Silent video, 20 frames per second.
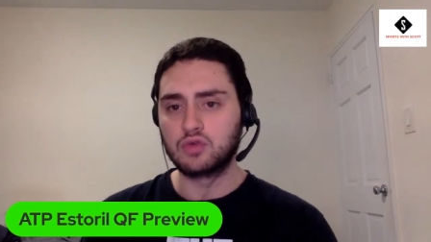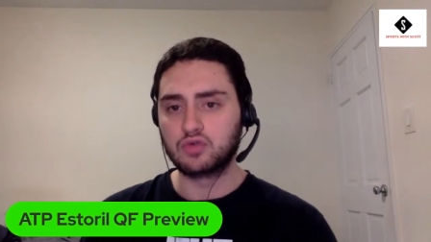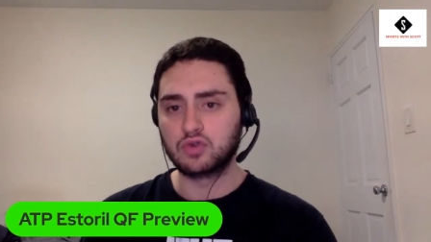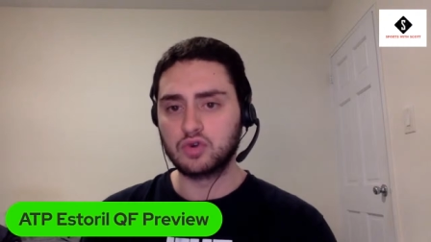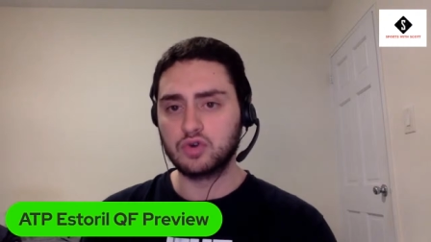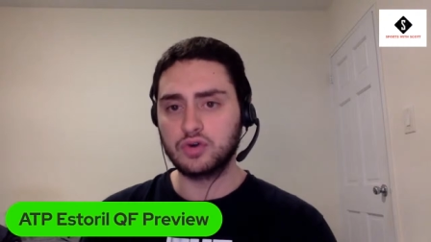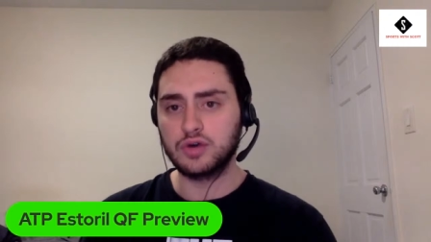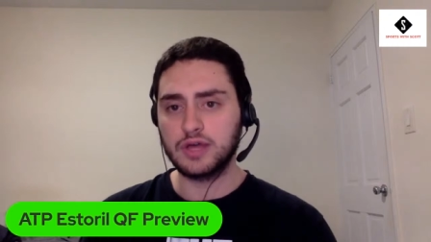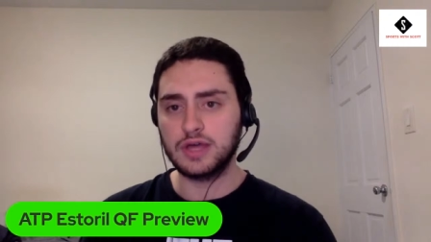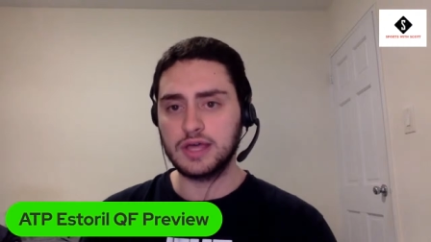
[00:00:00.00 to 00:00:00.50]

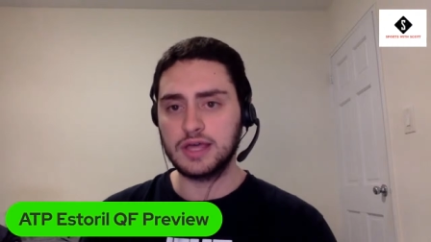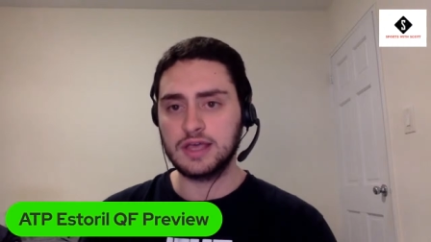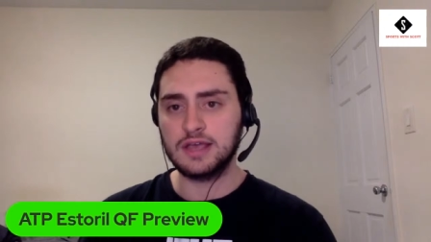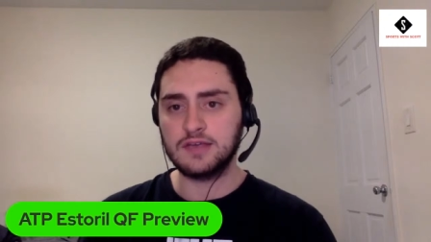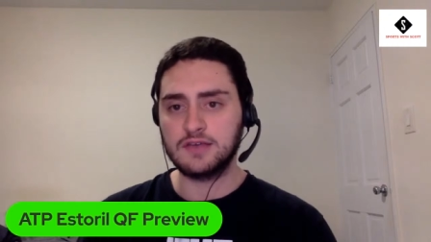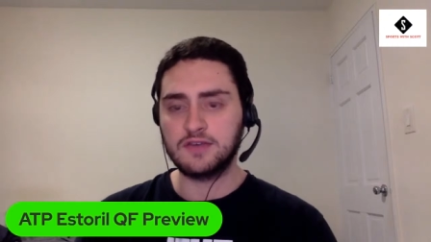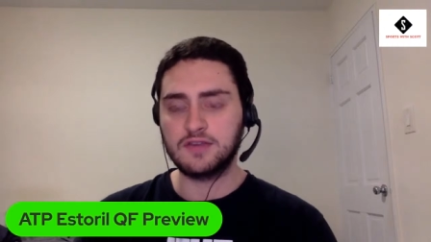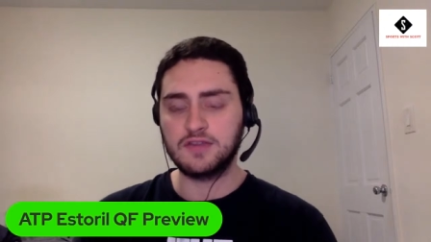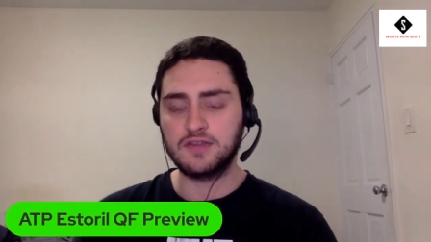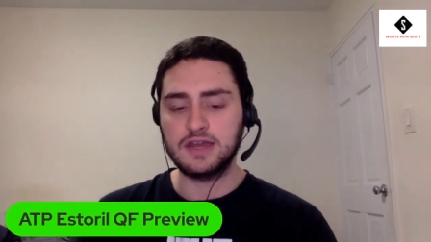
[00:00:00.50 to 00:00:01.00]
Ruud
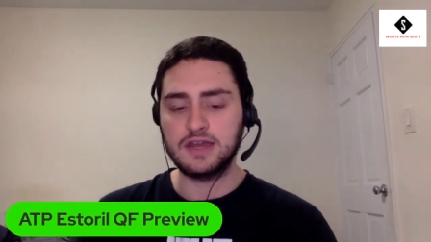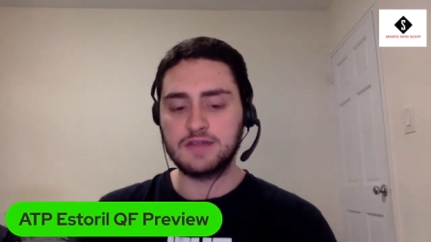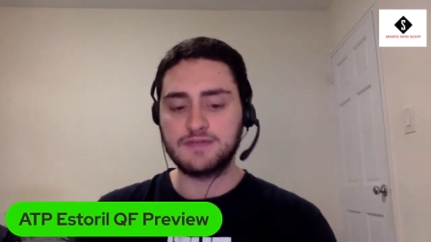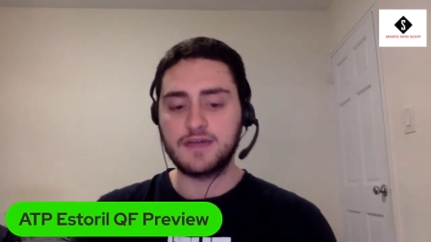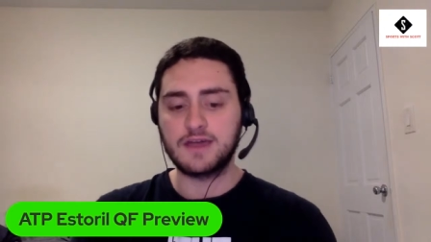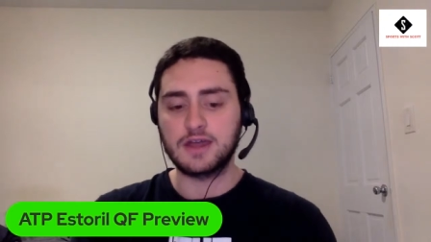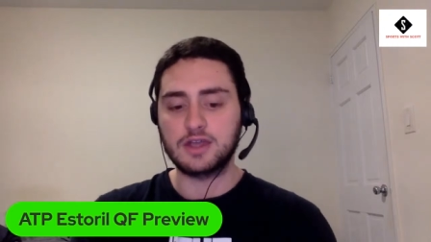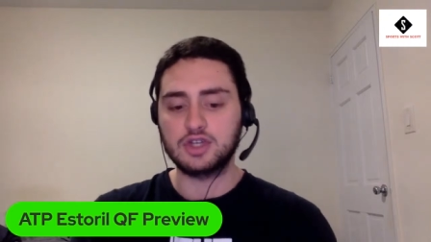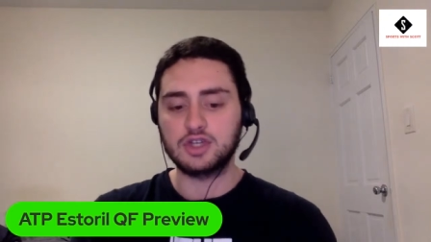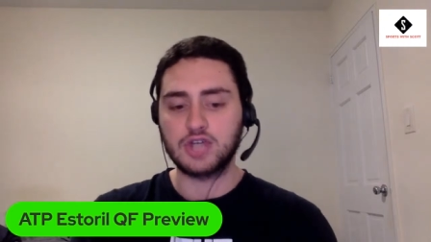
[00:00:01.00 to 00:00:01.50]
is the
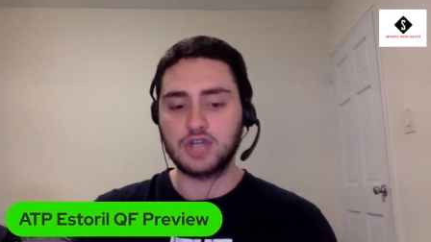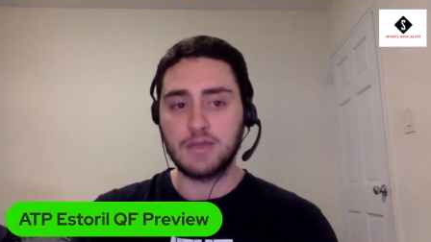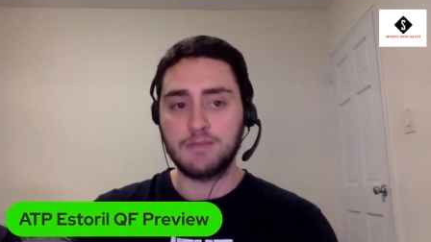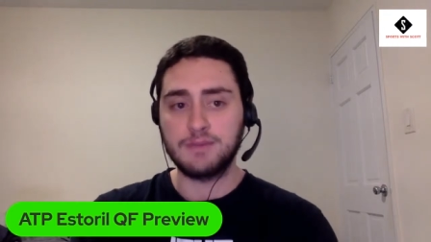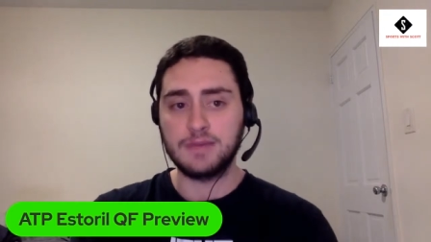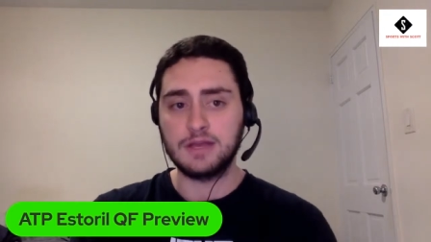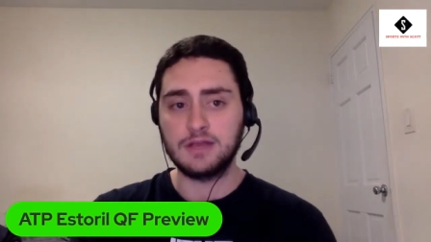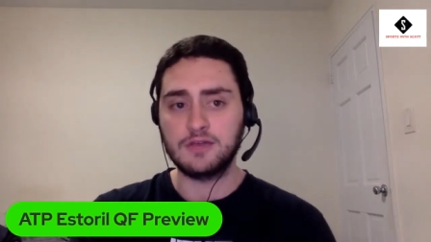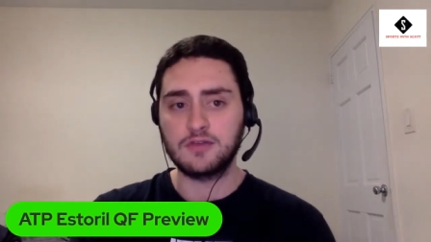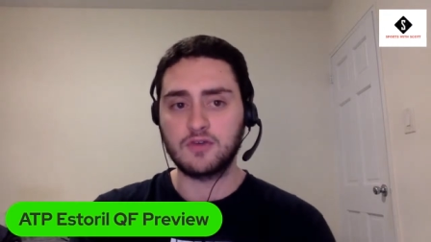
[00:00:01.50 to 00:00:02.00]
defending
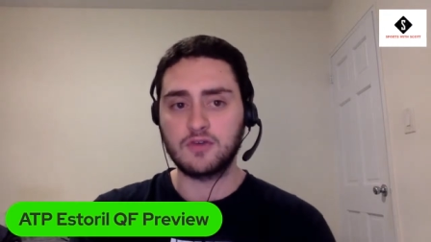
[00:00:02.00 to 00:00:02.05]
champion,